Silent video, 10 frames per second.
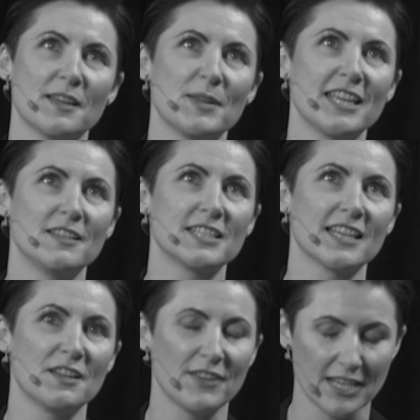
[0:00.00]
time I came
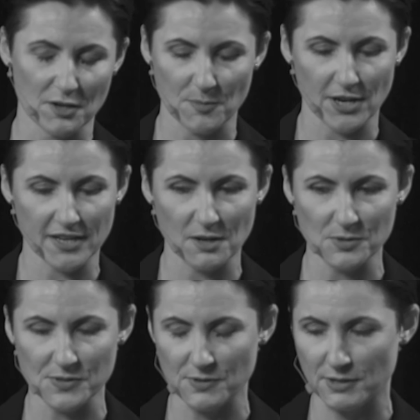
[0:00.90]
to an event in America
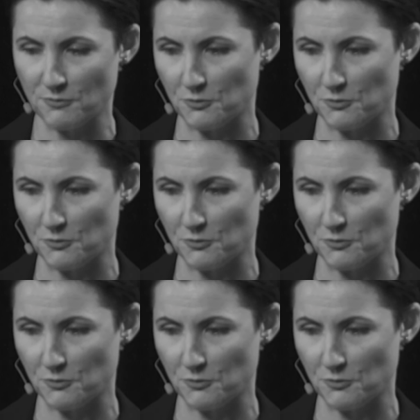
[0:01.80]
was around